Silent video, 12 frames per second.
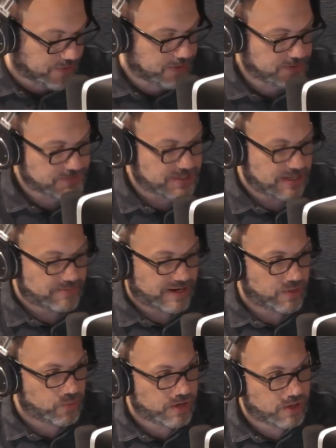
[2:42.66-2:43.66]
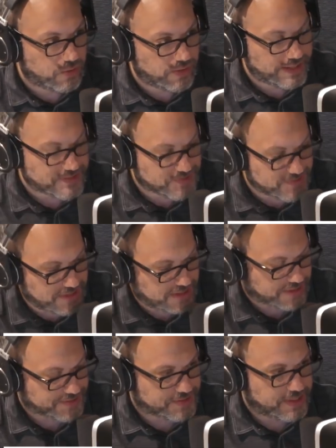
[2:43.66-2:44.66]
wearing them today, but I wear red
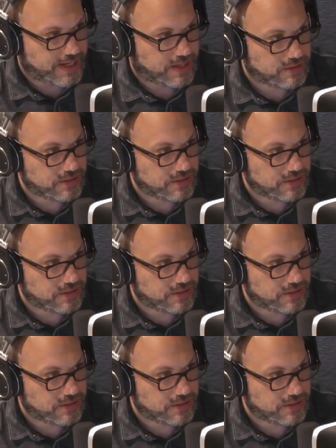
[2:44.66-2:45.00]
sneakers now.